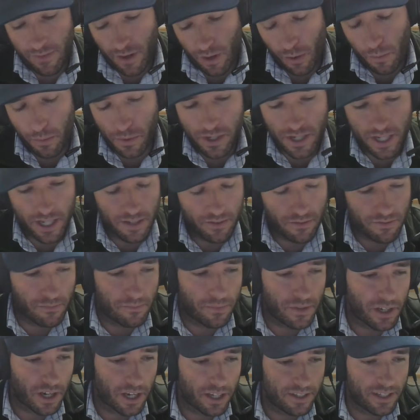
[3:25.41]
obviously from
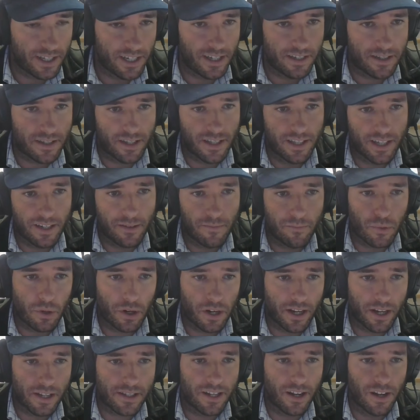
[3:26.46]
the idea to then bring
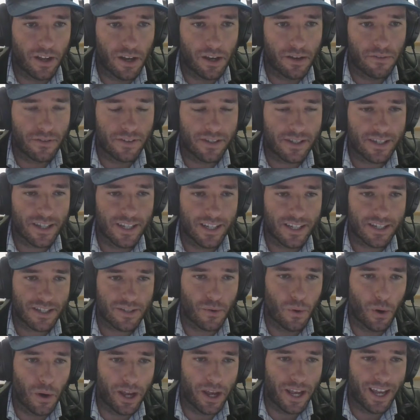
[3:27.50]
it to life it's
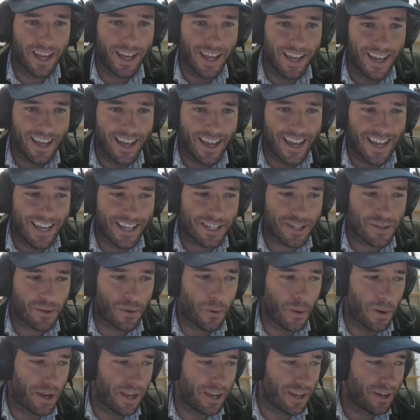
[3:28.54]

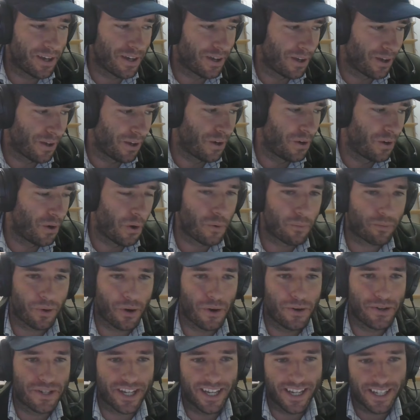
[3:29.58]
quite a long
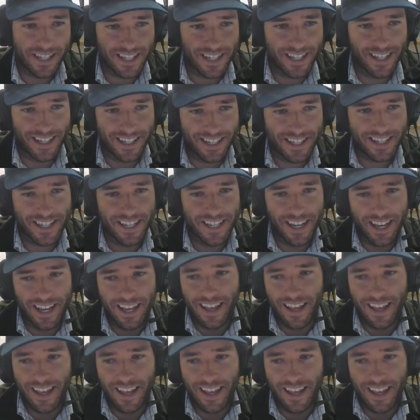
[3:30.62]
process, and it's